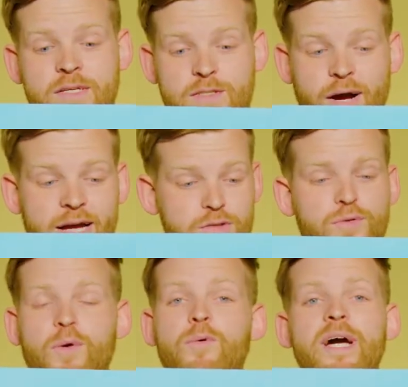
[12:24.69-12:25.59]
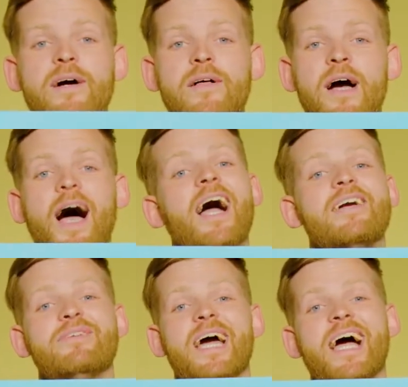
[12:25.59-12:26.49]
So I drew a whale,
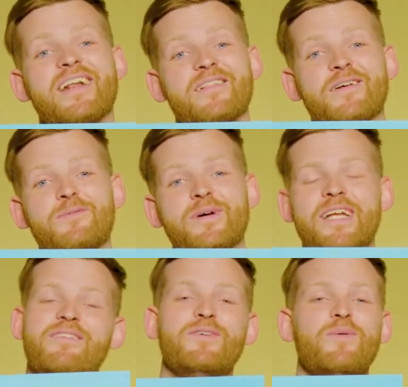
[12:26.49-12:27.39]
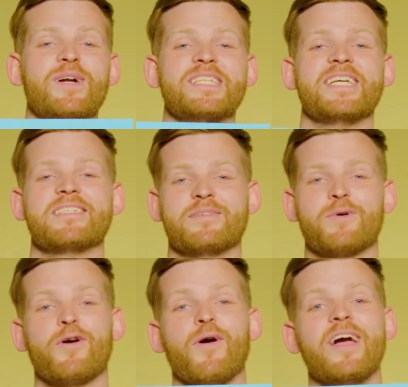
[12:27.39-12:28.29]
I even added a little bit. If you wanna take some
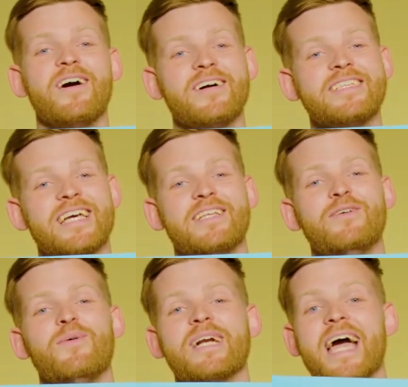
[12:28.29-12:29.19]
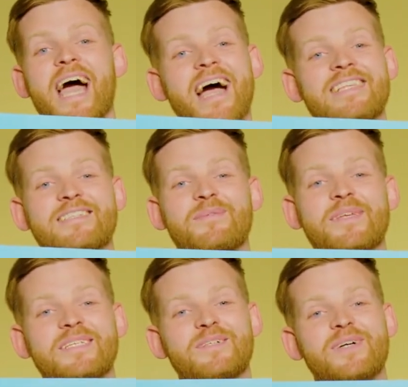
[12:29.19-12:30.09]
crayons and you wanna add
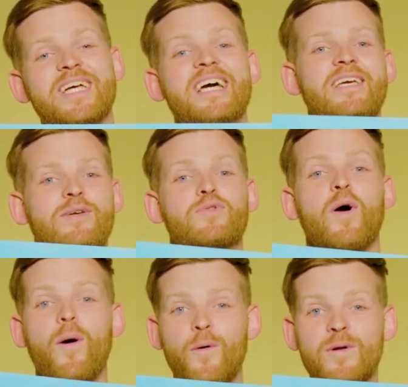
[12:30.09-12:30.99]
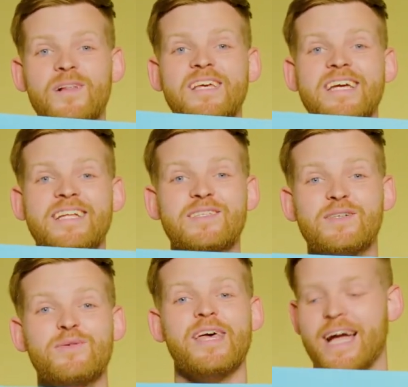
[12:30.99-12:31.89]
something to it, you totally can
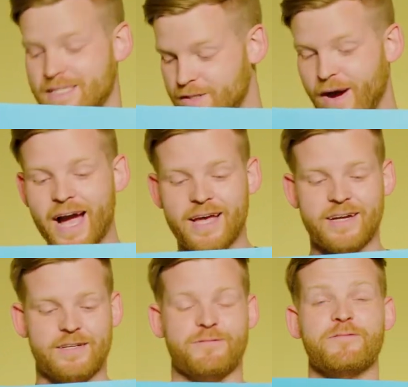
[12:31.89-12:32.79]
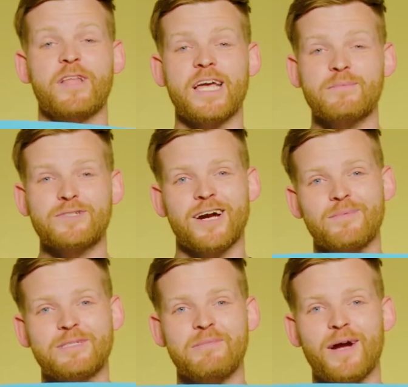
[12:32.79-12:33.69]
do that. So I added a flame
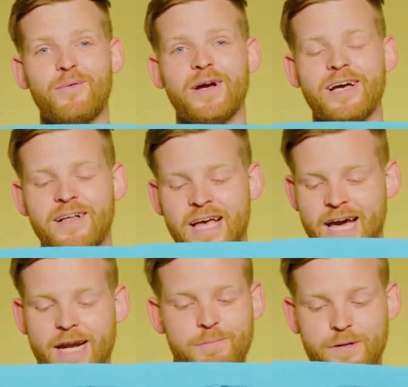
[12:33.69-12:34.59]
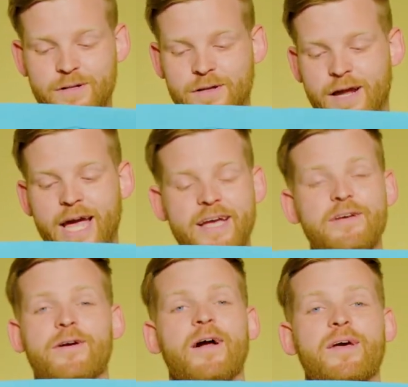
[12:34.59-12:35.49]
job to my whale and I put a little
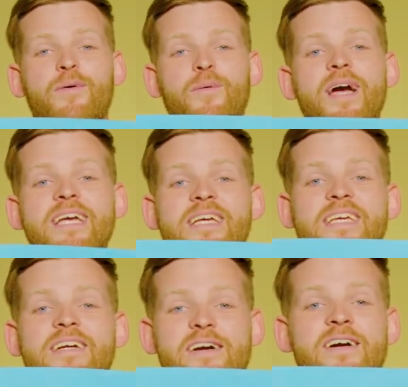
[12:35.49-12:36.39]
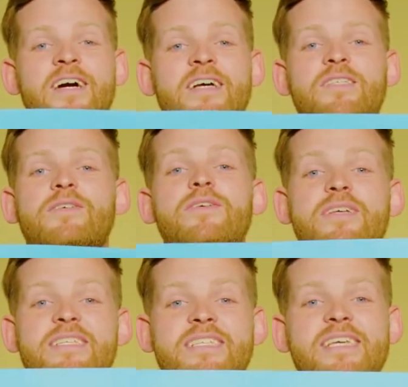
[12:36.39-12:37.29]
anchor on it right here. So you
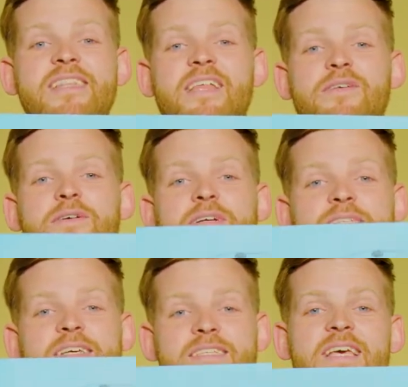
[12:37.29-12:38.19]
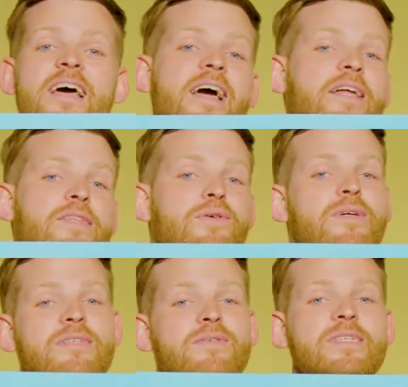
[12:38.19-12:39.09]
can see that there is this and you
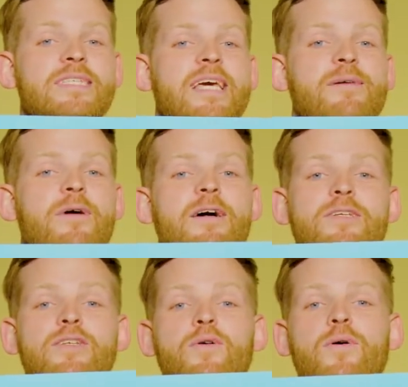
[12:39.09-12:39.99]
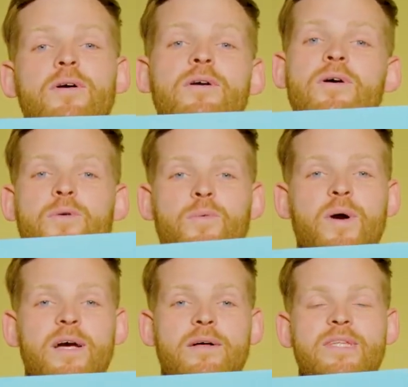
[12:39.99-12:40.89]
can do the same on your
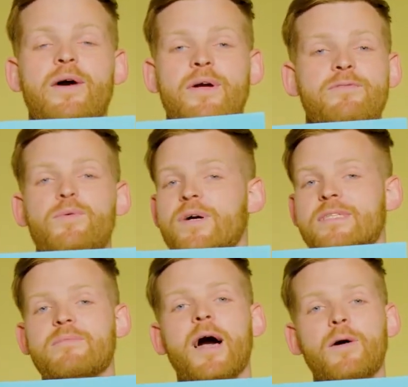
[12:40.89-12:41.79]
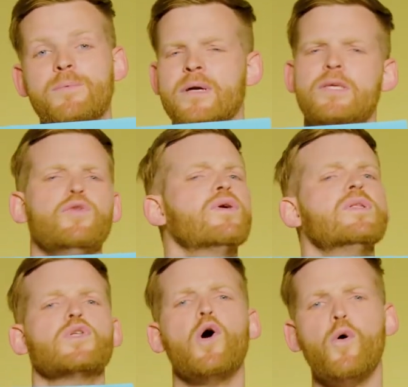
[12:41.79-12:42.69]
whale. Now, if you want some help, you
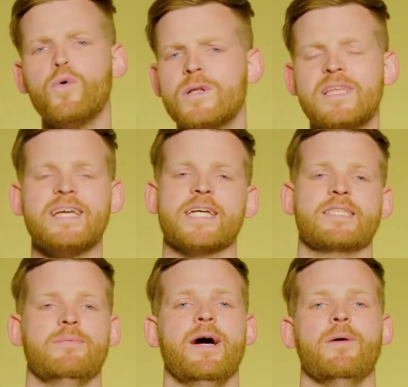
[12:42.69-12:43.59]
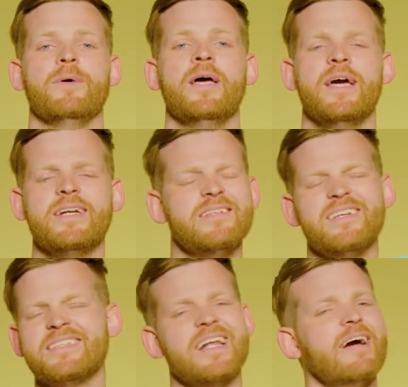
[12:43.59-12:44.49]
can totally get some help. And it
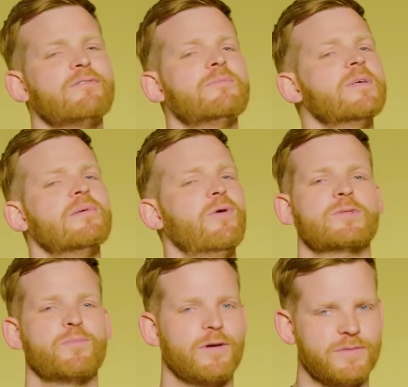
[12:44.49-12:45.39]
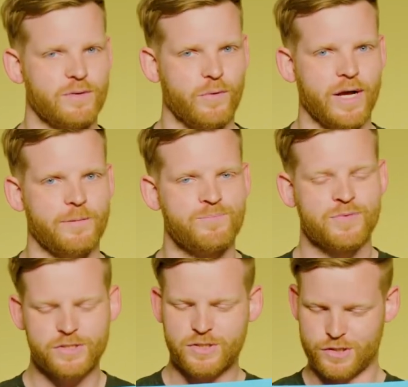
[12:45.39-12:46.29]
doesn't have to be the most perfect whale.
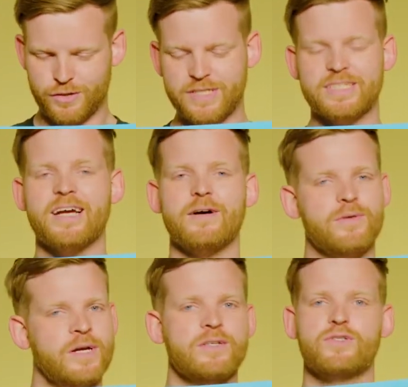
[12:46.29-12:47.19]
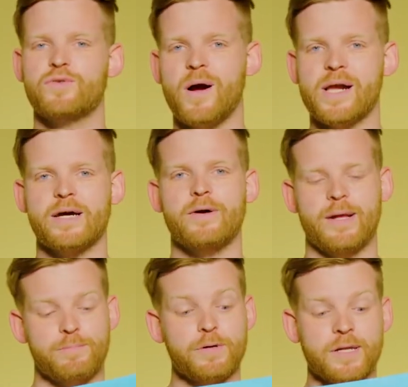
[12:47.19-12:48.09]
Just trace it out, draw it out,
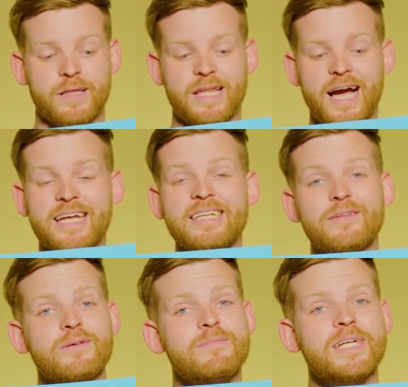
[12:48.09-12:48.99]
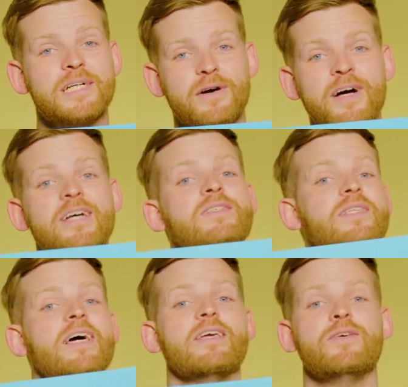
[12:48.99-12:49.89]
and put a line down the middle so
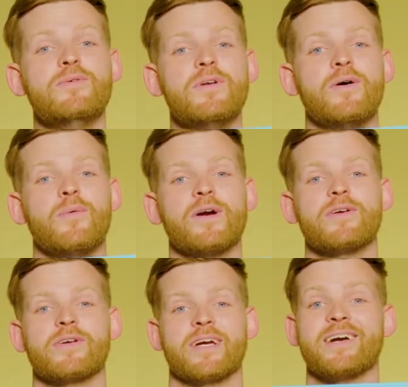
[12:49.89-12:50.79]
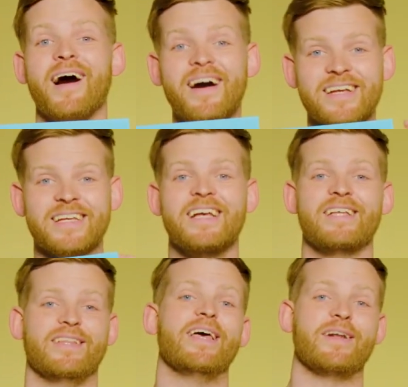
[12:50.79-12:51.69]
that you know where you're gonna cut it
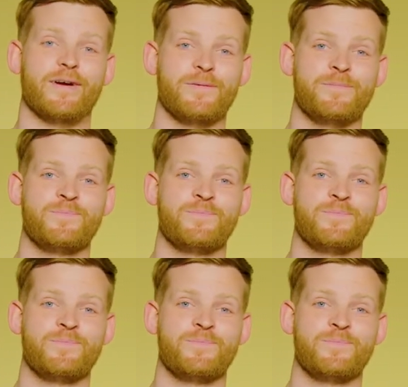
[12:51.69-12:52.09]
later.